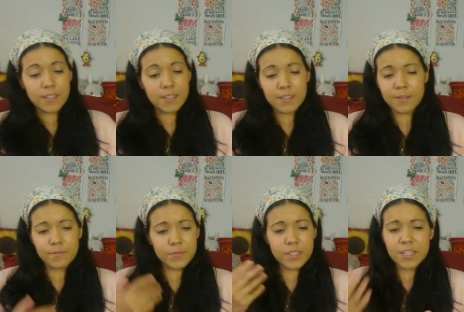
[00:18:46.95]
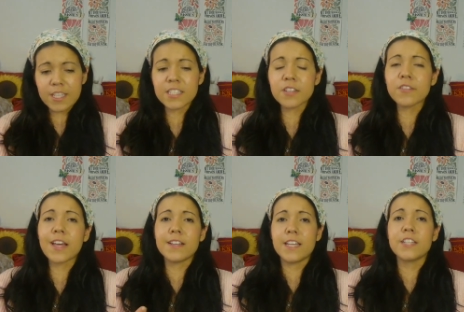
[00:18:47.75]
Um, things of
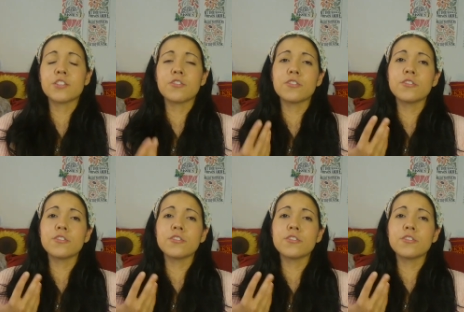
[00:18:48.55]
that nature.